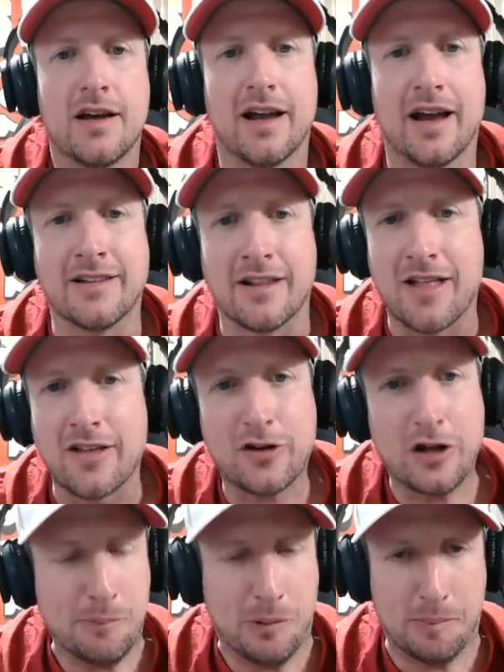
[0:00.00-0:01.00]
And then that's
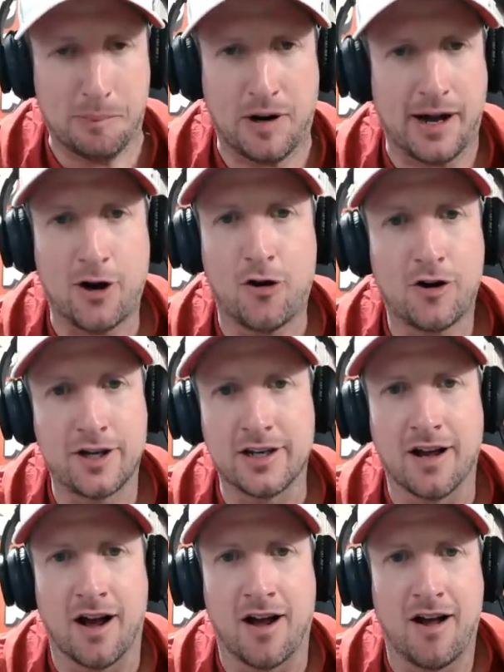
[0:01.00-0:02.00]
going to put priority
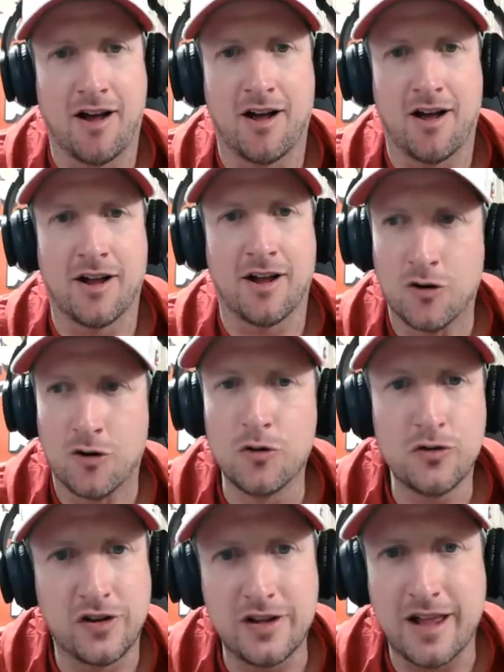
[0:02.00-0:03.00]
on
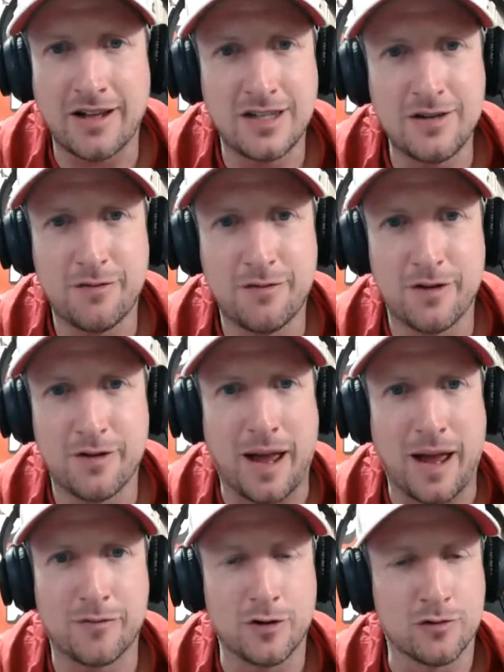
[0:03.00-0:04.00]
who's in that defensive
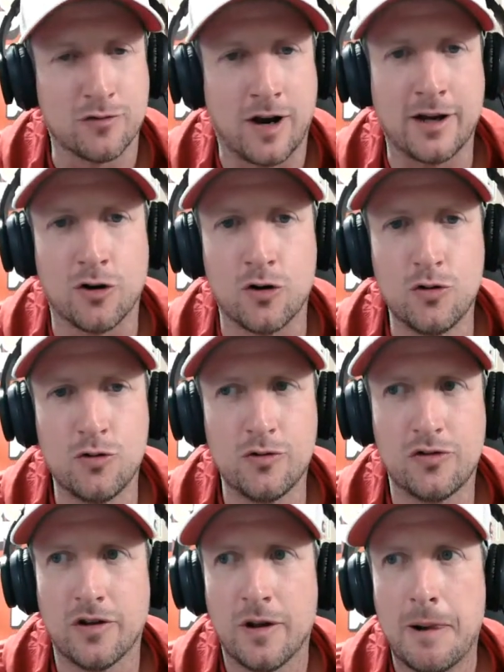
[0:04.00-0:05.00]
backfield, right? Who
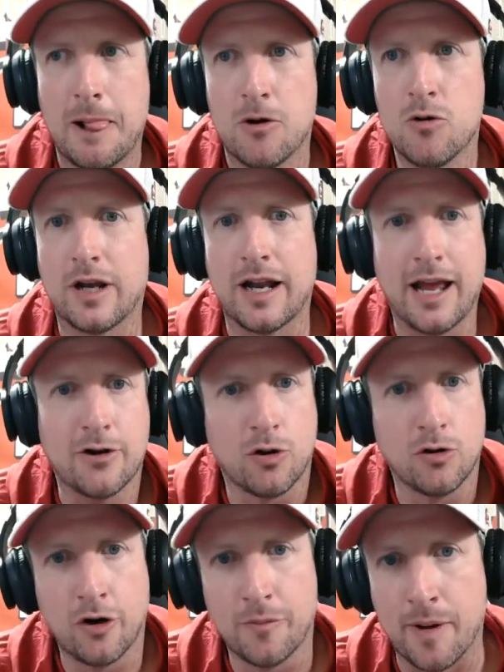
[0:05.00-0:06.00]
can handle a
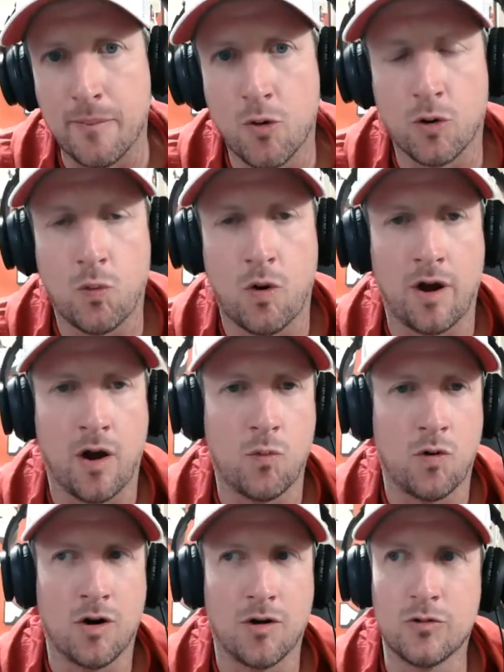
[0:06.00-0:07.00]
little bit more
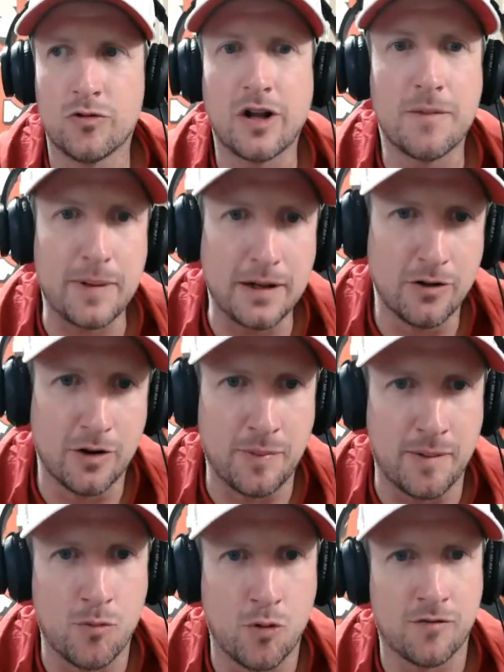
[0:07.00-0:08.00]
one-on-one, who's going to be a little
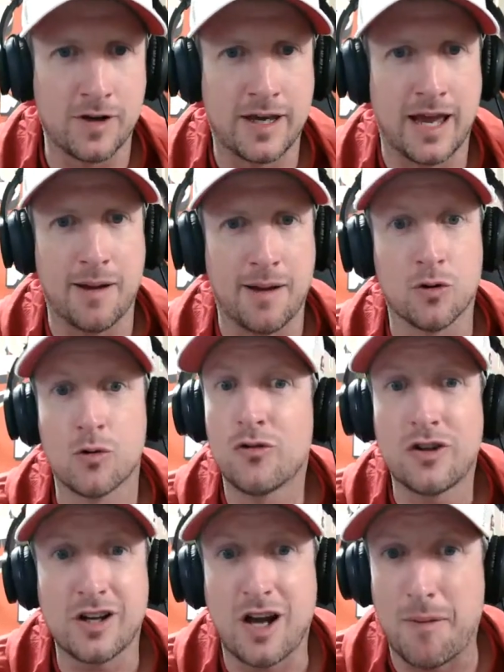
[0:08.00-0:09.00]
bit more of a gambler, who's
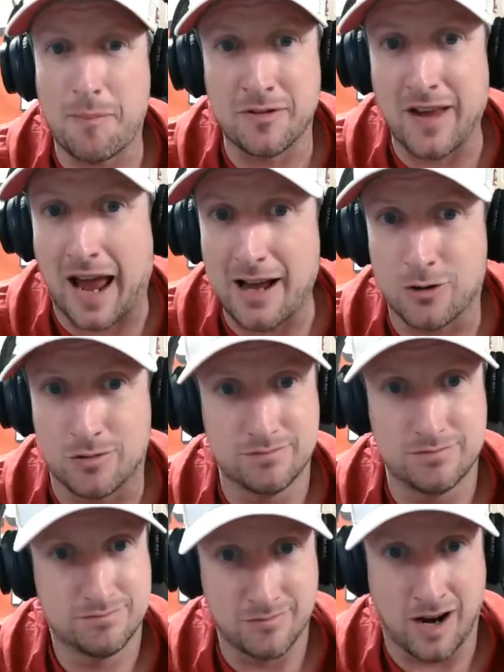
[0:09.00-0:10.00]
going to come up and tackle,
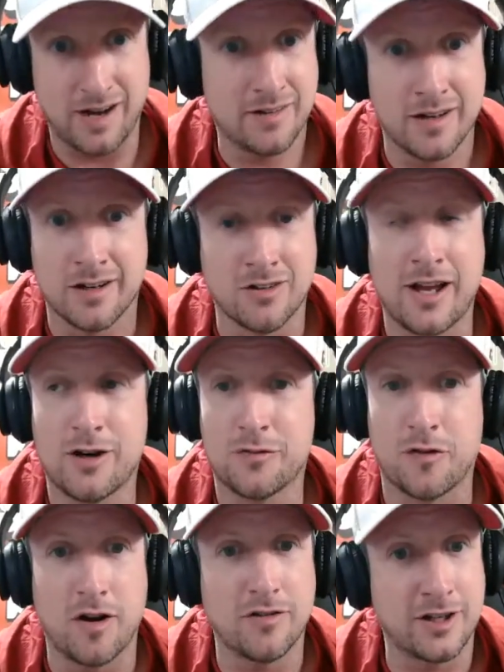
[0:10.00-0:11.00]
right? In a lighter
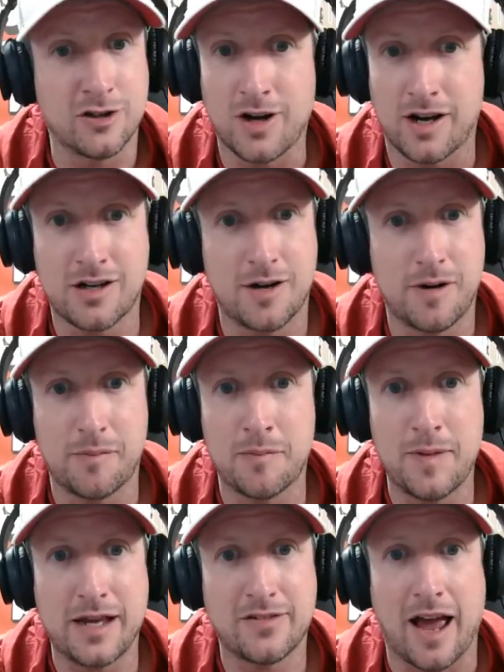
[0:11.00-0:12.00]
front, like you got to come up and
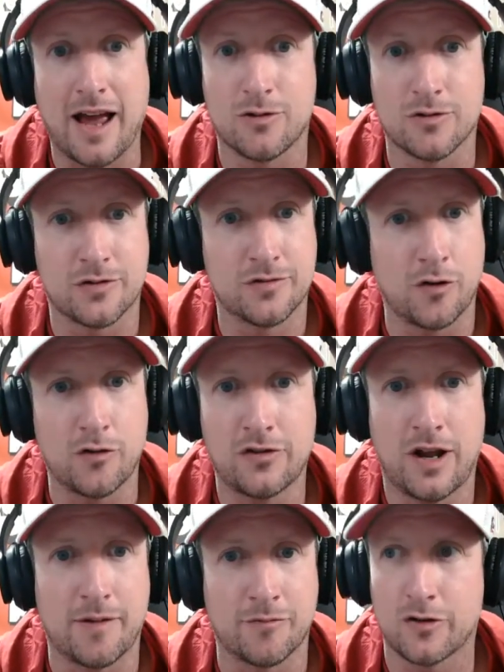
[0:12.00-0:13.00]
make tackles first
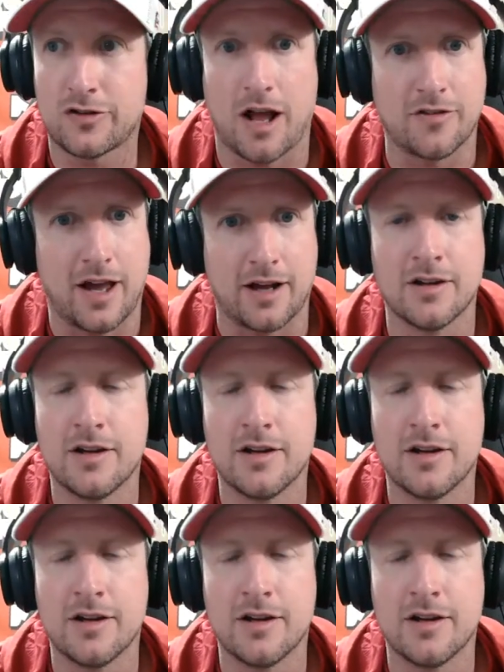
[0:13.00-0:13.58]
contact,